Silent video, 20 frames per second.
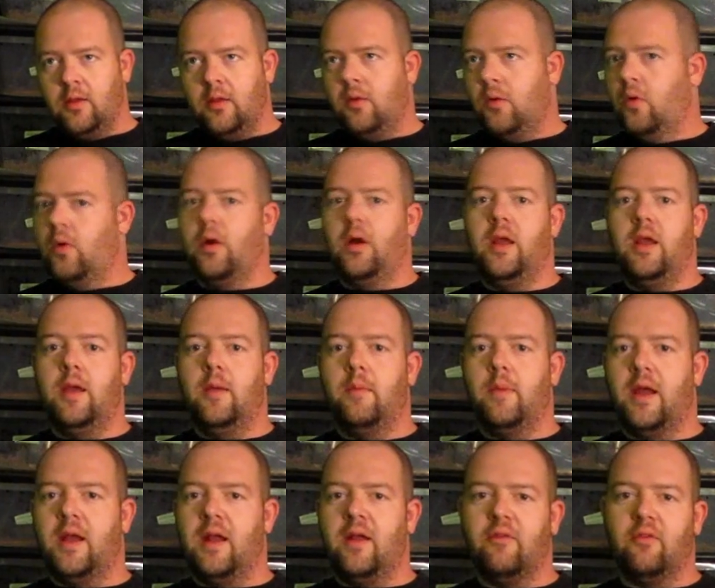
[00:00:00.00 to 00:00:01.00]
or him.
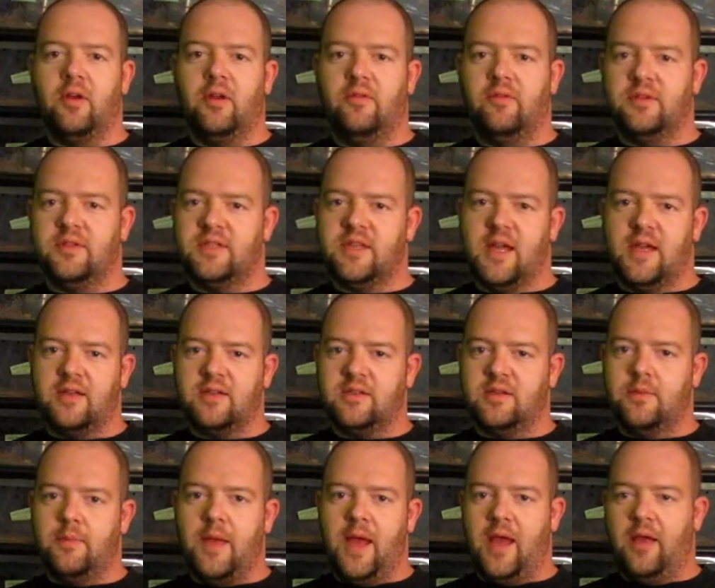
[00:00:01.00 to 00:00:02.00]
I never even sexed
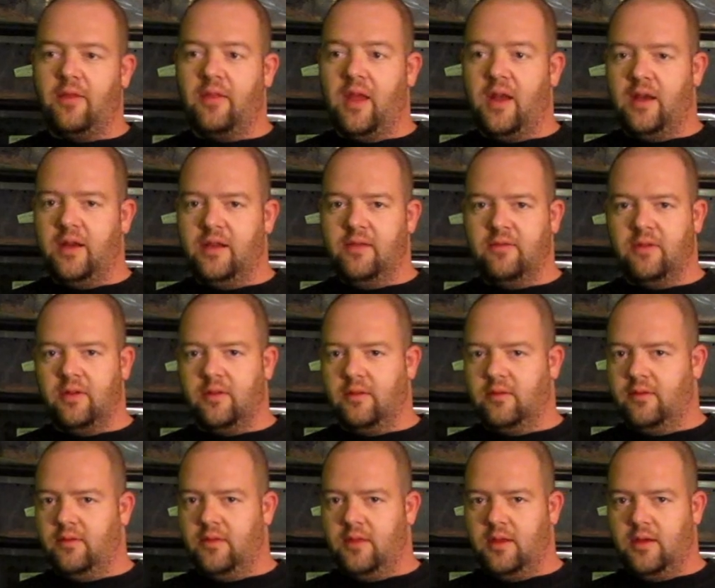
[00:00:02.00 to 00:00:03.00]
it back then.
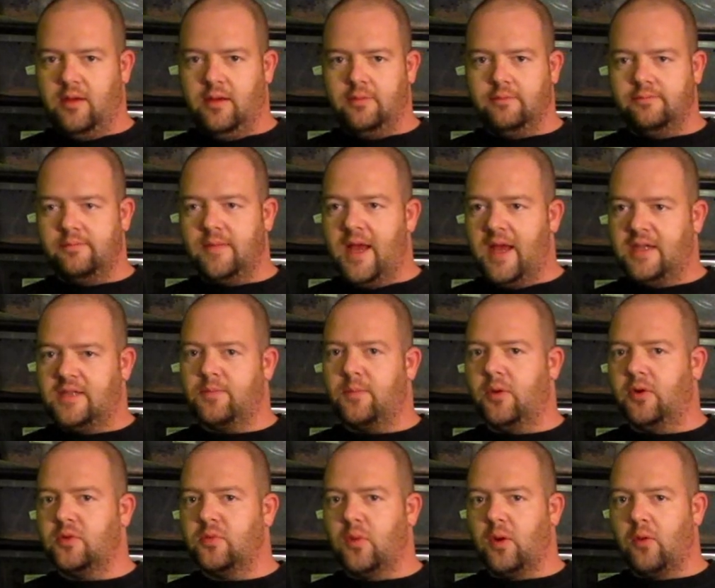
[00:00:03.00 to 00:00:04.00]
Even the
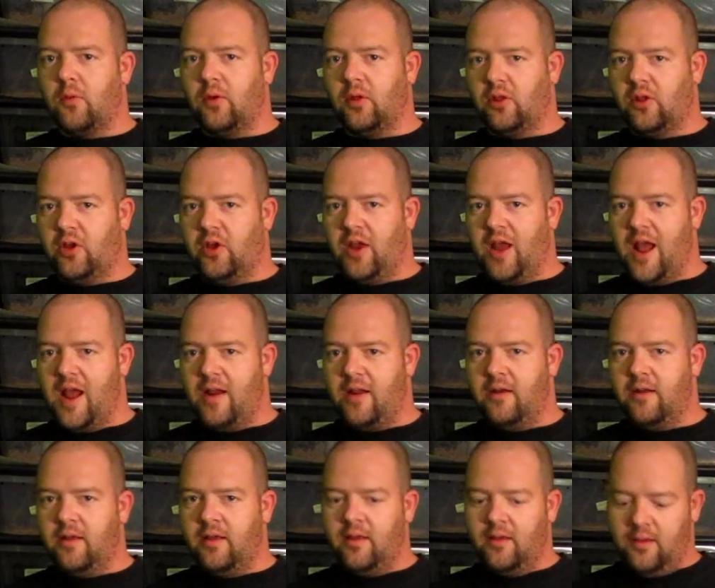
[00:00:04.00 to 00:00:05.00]
experts weren't real good at it.
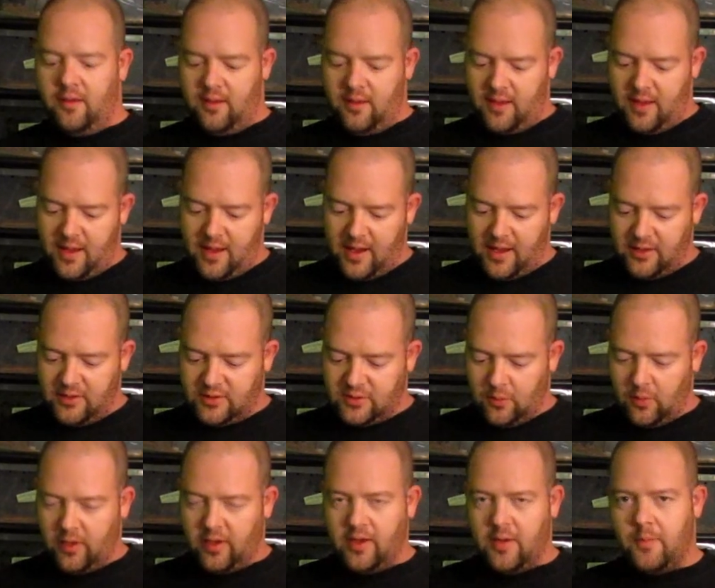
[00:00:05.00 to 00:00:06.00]
And I used to
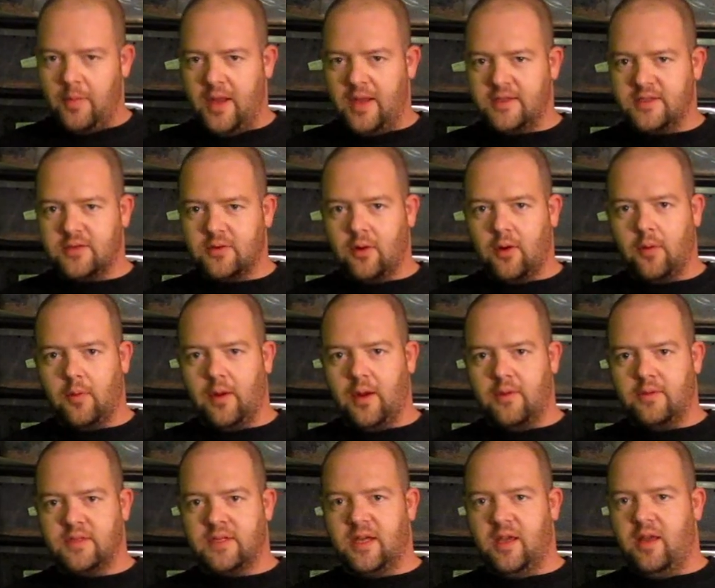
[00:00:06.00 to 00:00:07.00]
work in a pet store when I
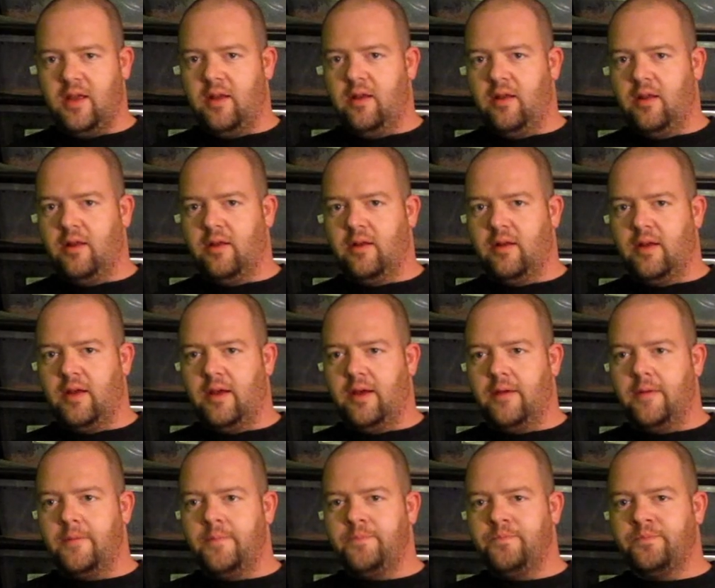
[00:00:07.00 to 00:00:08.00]
was a kid, and
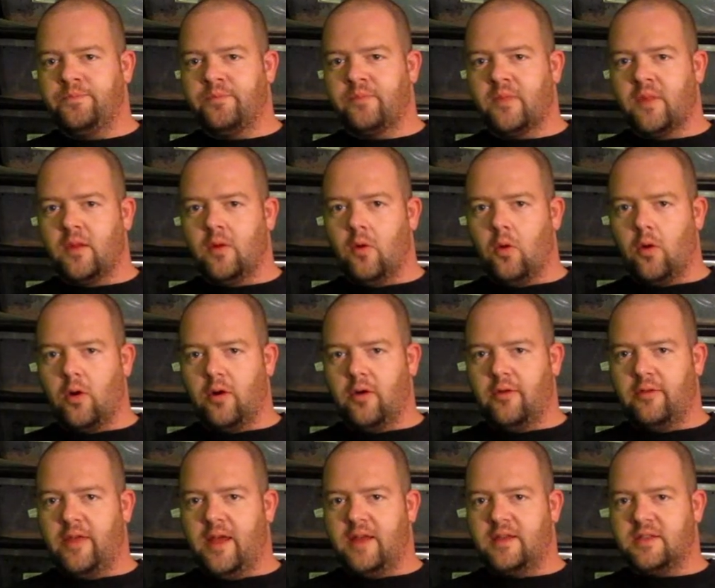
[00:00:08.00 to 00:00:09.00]

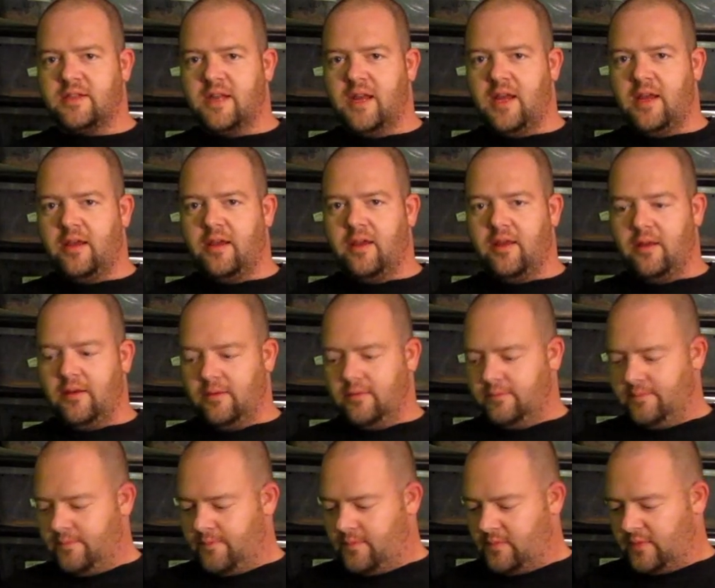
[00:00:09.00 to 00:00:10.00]
ordered that snake in,
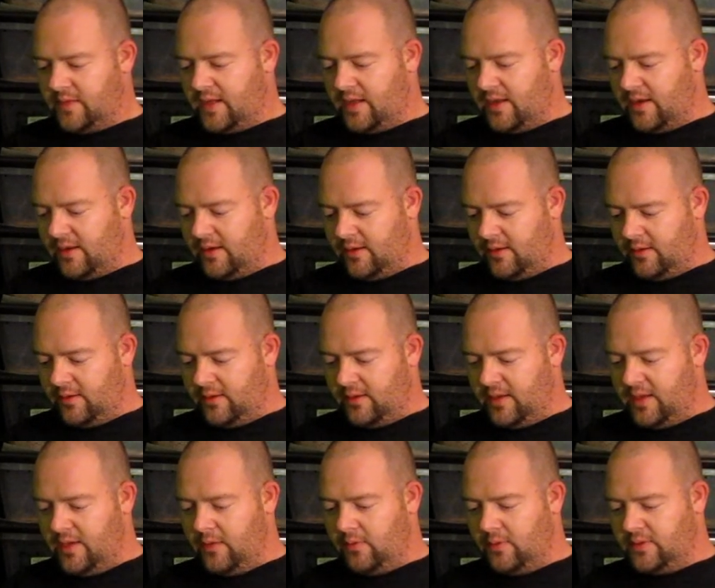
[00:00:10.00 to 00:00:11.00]
and
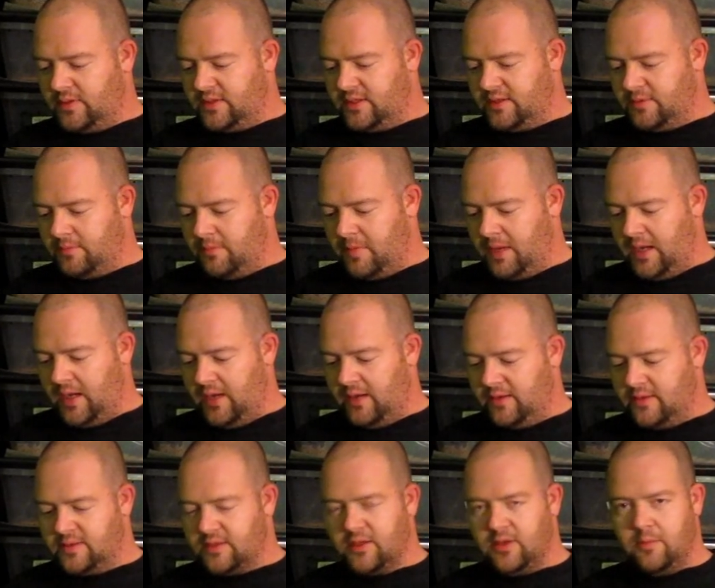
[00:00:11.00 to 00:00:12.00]
it was as mean
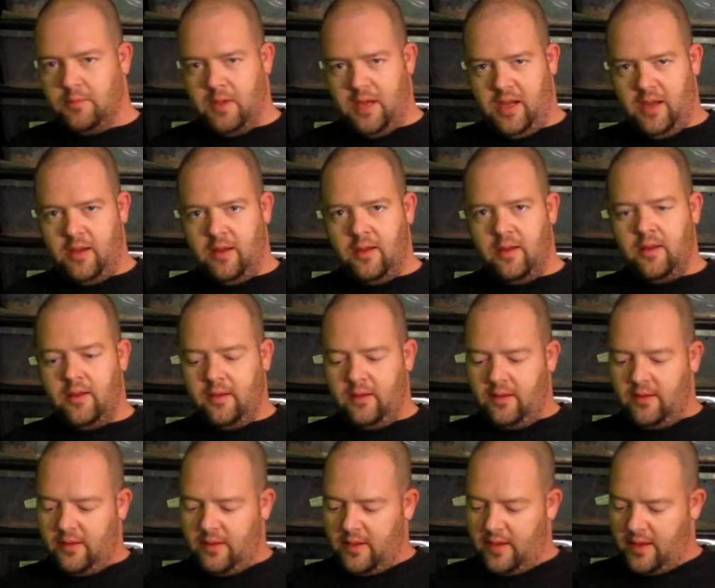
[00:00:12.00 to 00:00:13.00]
as could be,
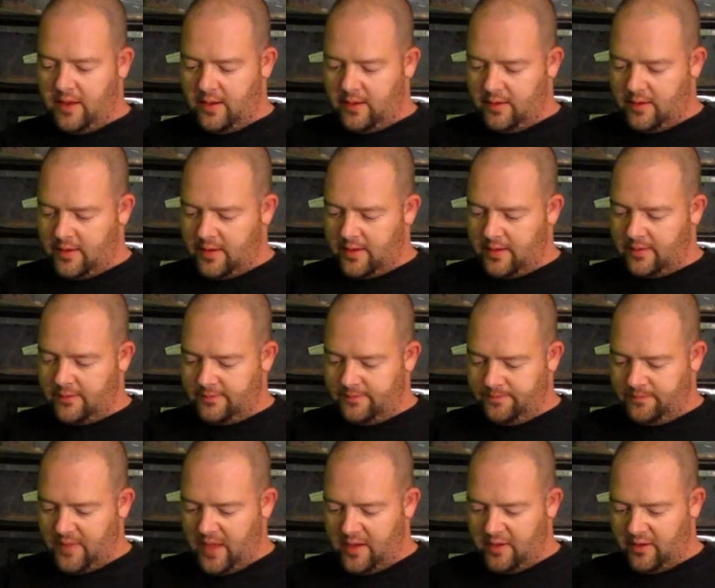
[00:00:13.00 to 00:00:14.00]
and
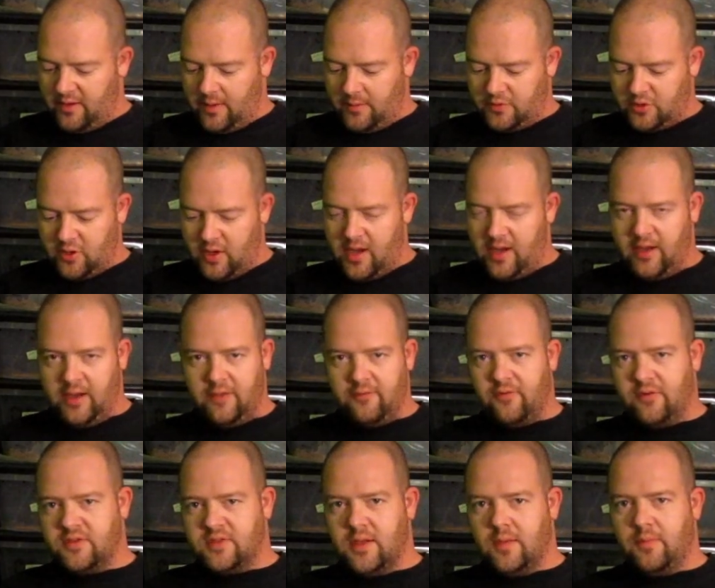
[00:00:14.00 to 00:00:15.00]
ended up trading it
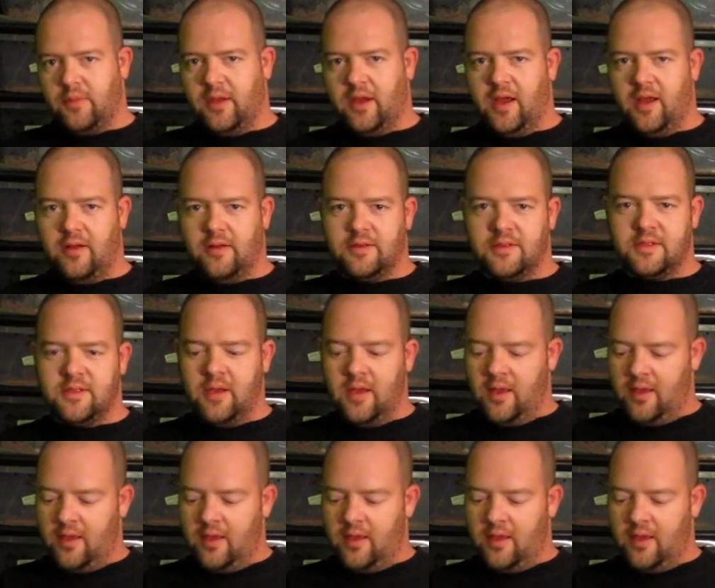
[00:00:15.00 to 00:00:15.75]
for something else.